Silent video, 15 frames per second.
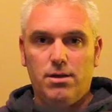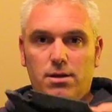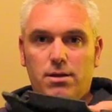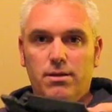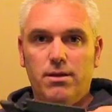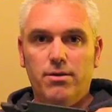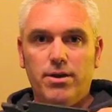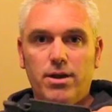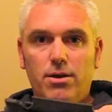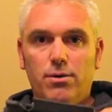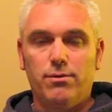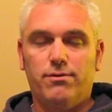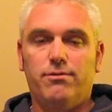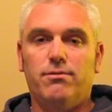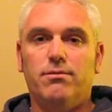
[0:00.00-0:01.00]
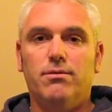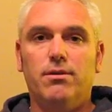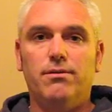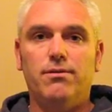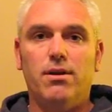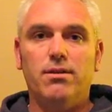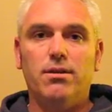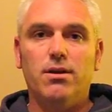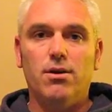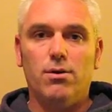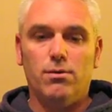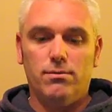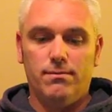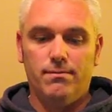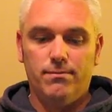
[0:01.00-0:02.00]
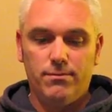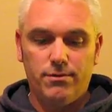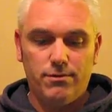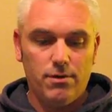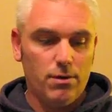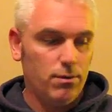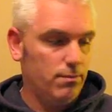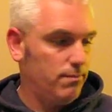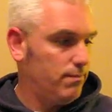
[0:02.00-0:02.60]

and there he goes. He's on the go. So,